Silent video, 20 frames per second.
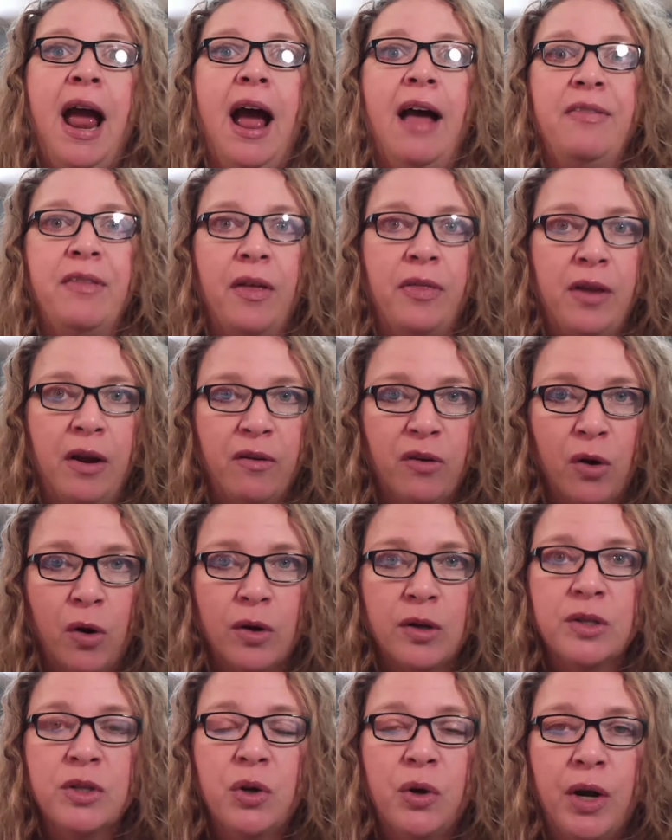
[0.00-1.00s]
And then they're
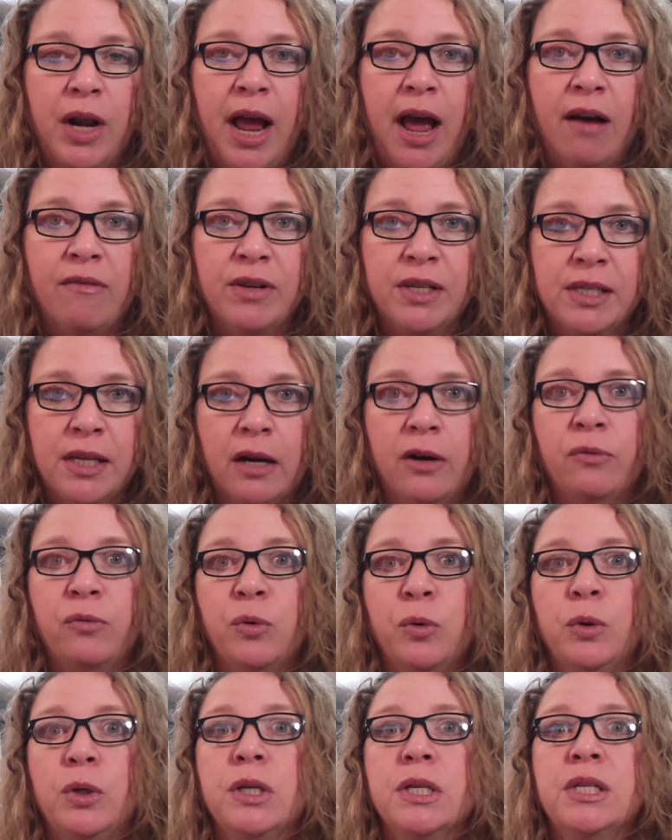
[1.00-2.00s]
also going to have a set of
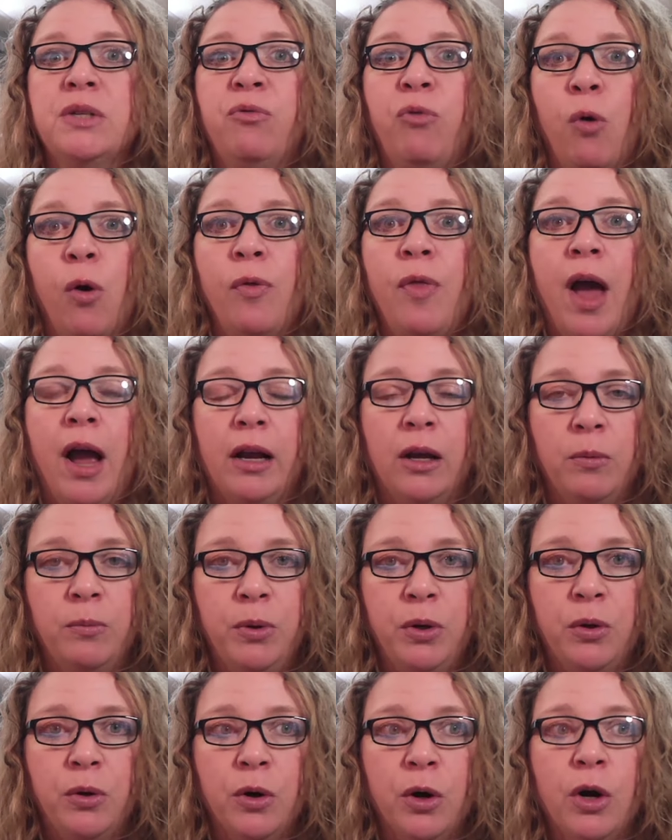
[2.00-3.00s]
rules for that
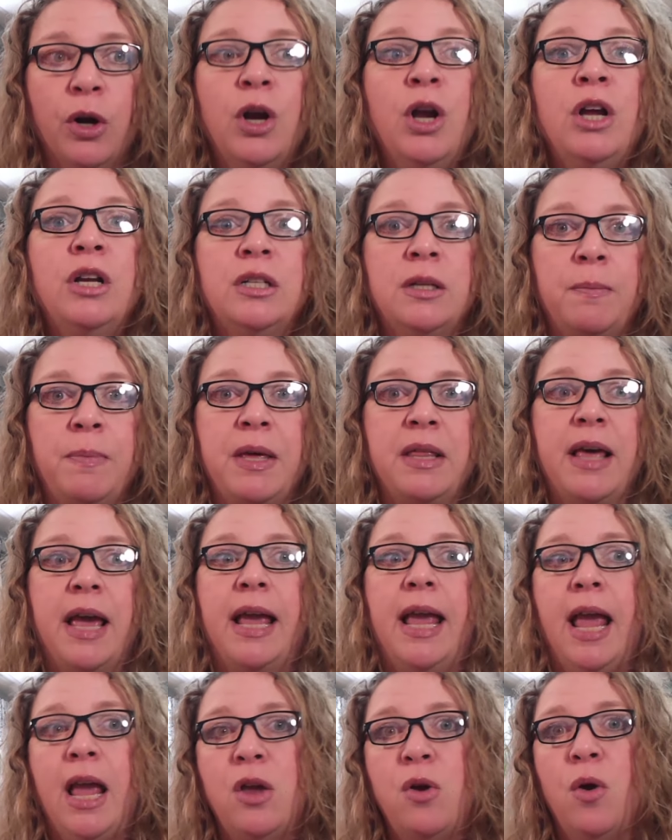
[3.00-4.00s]
computer to be
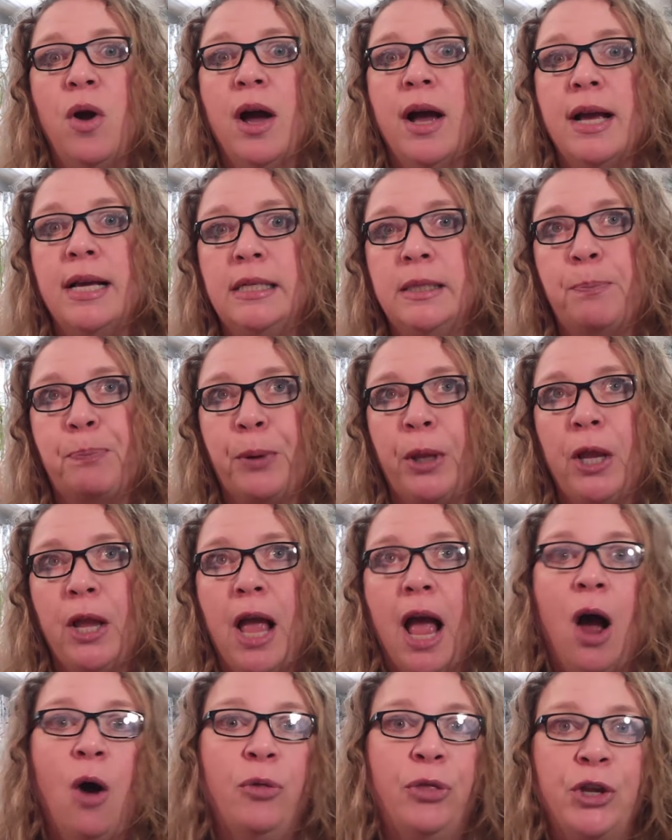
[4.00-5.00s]
like, hey, you guys,
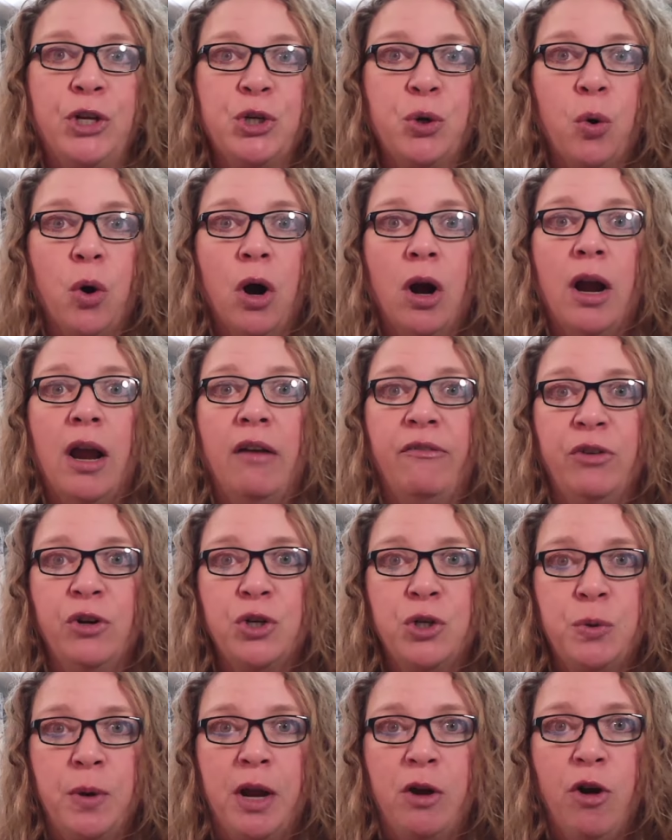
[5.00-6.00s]
out the door if
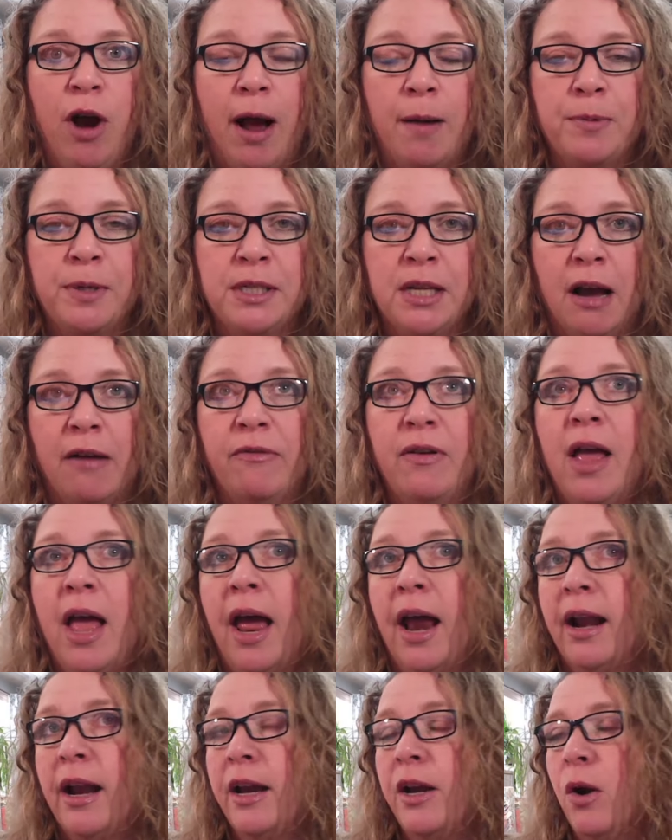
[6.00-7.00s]
you're doing crap stuff
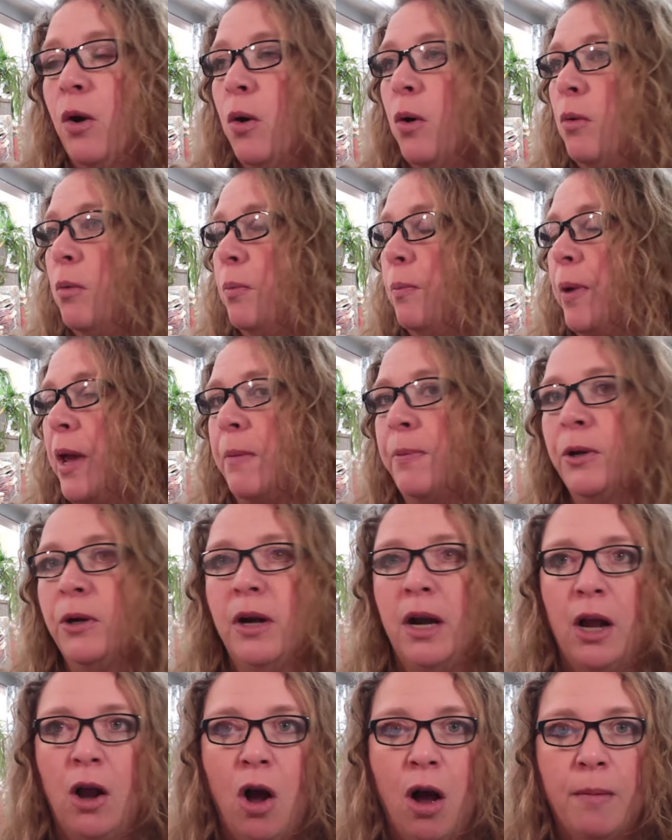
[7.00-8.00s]
and I know people are
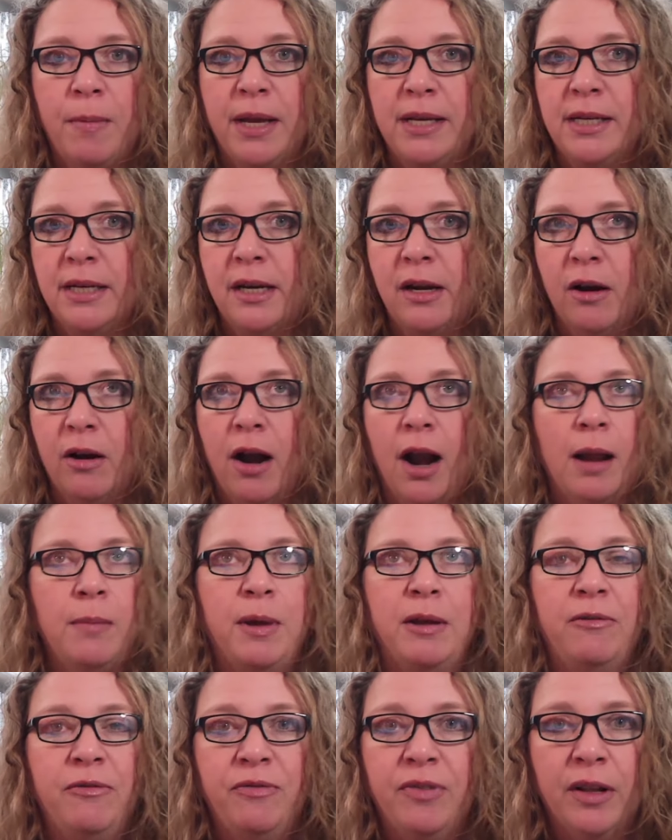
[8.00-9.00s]
going to comment in here, and I
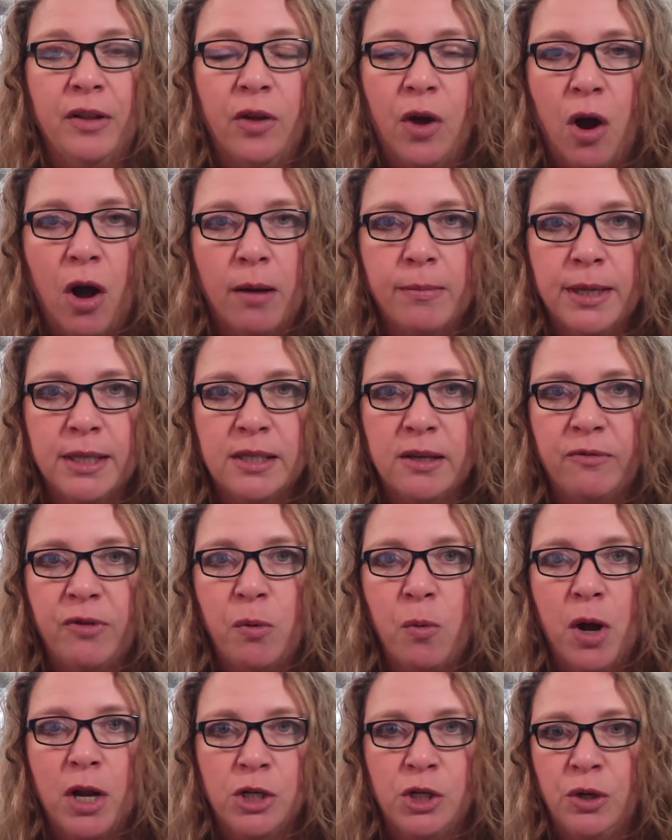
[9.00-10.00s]
mean fill comments if
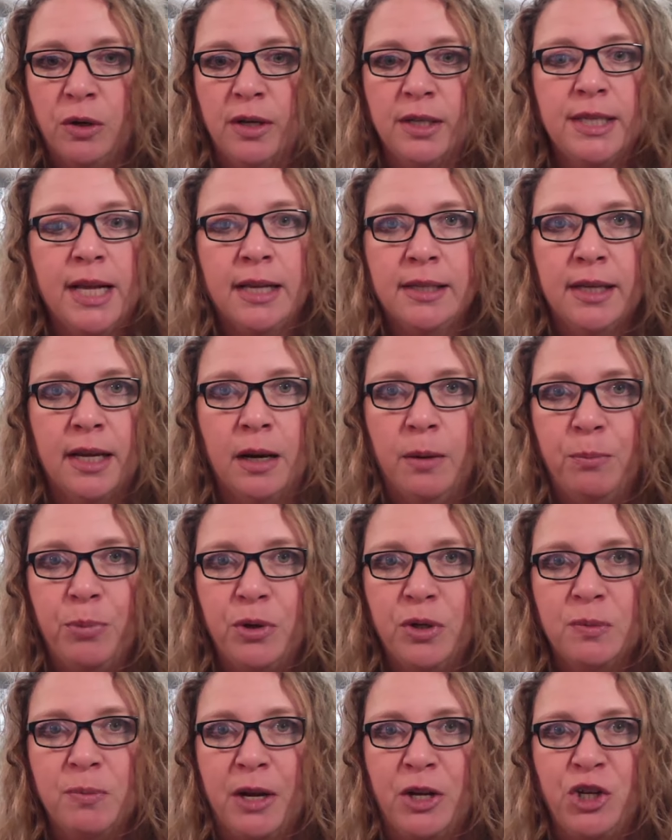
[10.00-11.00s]
you want to, because that's going to
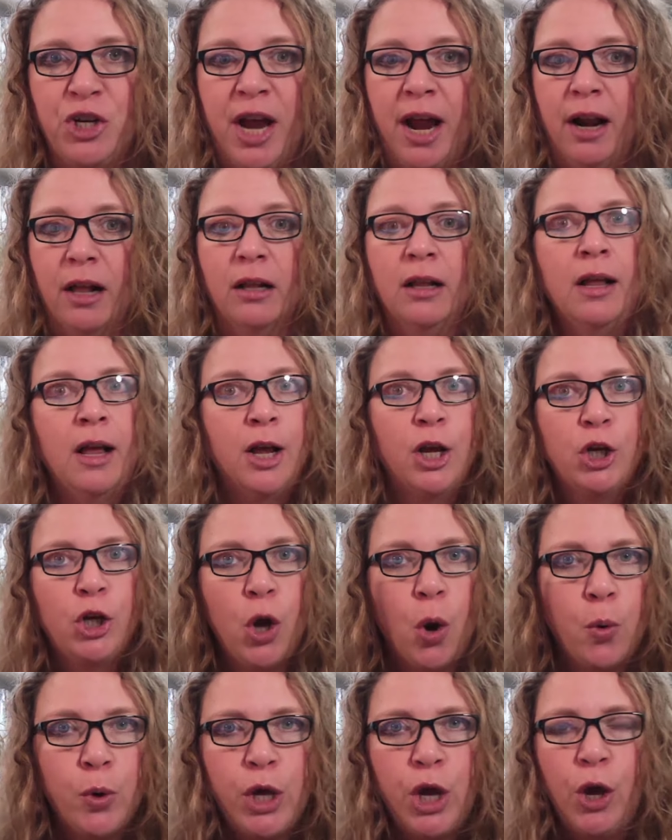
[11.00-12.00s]
boost my channel.
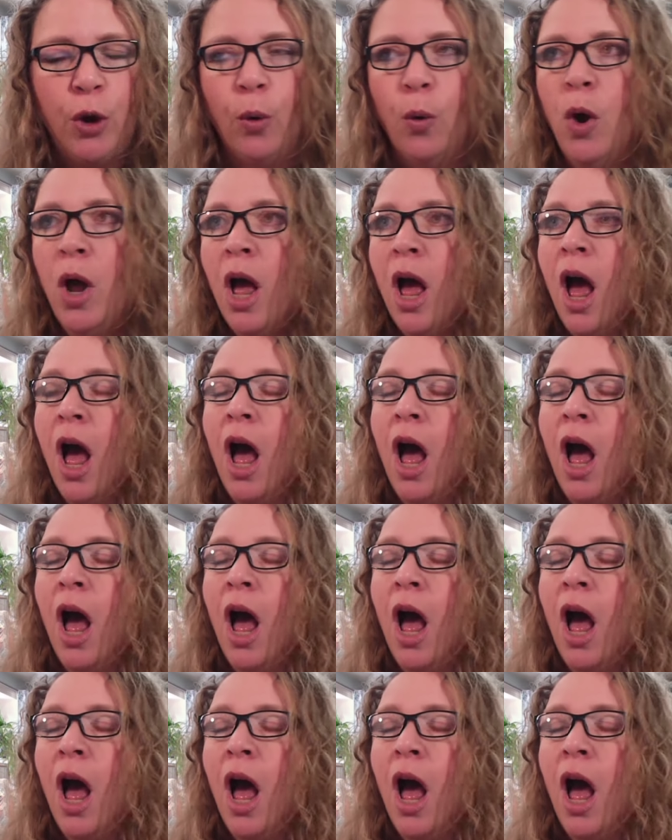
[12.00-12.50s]
Go you.